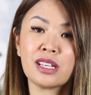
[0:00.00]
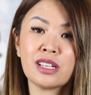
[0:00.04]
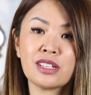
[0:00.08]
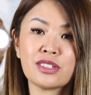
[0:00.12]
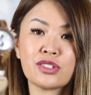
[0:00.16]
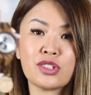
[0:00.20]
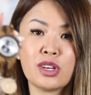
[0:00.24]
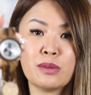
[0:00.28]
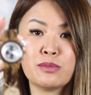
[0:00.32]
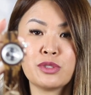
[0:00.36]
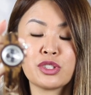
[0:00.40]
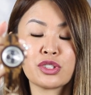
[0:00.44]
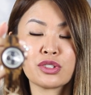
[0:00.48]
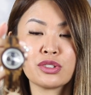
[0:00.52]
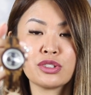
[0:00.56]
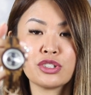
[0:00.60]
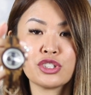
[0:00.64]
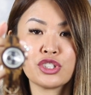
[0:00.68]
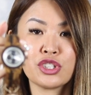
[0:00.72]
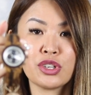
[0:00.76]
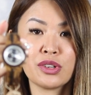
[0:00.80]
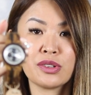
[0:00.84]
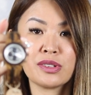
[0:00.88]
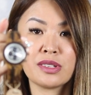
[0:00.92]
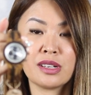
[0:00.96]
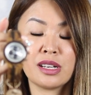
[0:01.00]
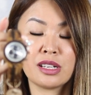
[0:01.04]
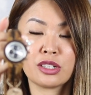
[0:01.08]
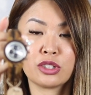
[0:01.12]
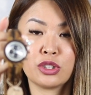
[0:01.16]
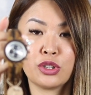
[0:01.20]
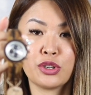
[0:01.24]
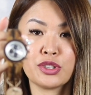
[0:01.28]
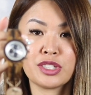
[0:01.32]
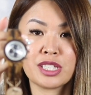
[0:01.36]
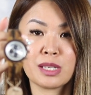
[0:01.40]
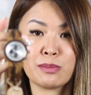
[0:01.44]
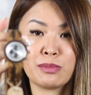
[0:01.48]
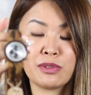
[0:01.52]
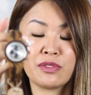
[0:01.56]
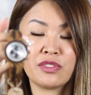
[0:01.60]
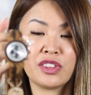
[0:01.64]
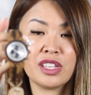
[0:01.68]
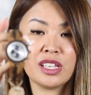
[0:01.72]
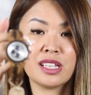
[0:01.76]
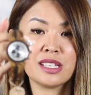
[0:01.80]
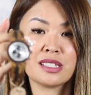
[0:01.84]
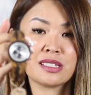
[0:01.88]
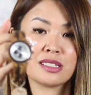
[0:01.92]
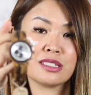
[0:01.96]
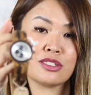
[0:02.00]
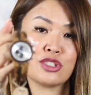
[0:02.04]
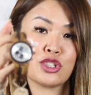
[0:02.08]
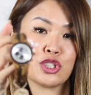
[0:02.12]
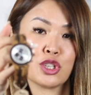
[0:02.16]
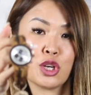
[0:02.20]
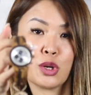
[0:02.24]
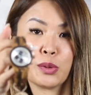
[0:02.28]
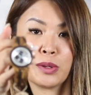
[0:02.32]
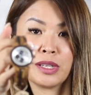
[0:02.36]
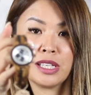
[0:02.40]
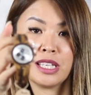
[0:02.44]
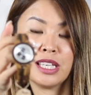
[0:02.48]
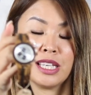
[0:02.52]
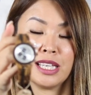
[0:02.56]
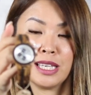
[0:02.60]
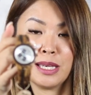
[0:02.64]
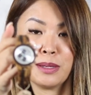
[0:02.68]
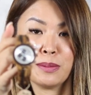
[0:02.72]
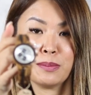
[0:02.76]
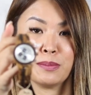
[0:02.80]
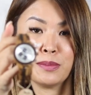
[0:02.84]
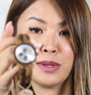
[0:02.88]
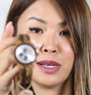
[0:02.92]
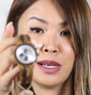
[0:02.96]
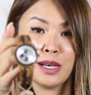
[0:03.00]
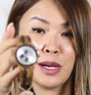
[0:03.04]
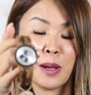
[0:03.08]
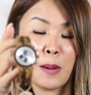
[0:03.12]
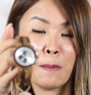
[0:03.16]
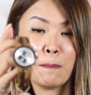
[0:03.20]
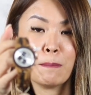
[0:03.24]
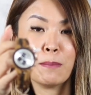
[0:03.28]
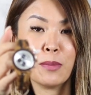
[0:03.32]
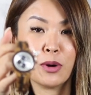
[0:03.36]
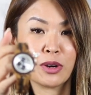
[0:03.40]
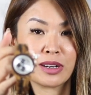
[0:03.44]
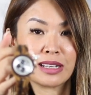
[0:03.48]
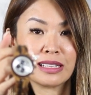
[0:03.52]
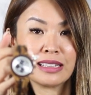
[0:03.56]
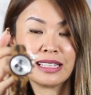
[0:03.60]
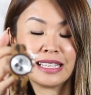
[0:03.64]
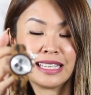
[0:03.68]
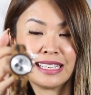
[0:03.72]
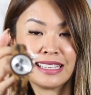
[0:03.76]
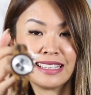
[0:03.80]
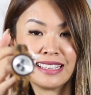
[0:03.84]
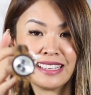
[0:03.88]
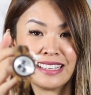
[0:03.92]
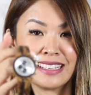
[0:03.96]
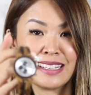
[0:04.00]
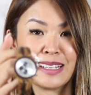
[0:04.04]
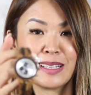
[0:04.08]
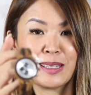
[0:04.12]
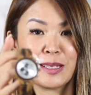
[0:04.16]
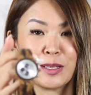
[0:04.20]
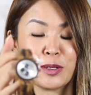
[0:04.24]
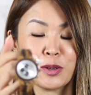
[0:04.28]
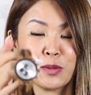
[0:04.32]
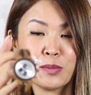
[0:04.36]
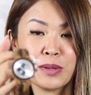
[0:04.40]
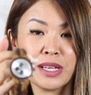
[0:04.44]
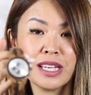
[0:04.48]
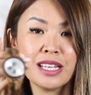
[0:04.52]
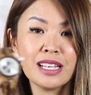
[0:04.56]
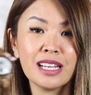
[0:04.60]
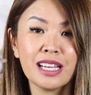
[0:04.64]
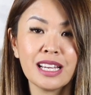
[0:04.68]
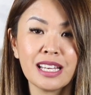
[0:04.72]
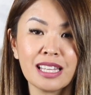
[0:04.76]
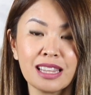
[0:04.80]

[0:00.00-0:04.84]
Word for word: So I'm just going to show a close-up of this and showing him modeling it a little bit.